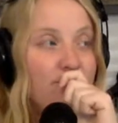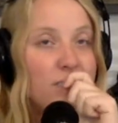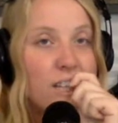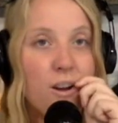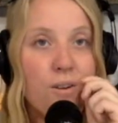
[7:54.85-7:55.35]

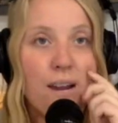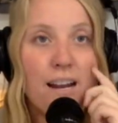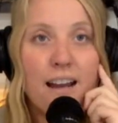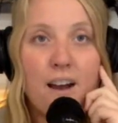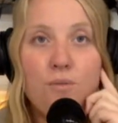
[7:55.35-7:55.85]
You know, right
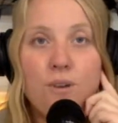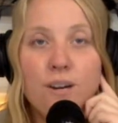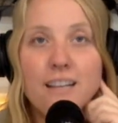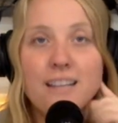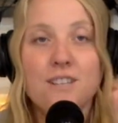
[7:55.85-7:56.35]
now we're
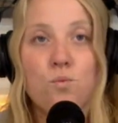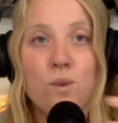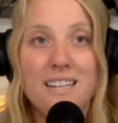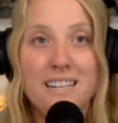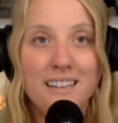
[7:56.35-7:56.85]
in this
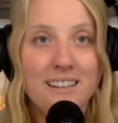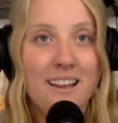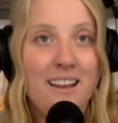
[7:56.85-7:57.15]
windy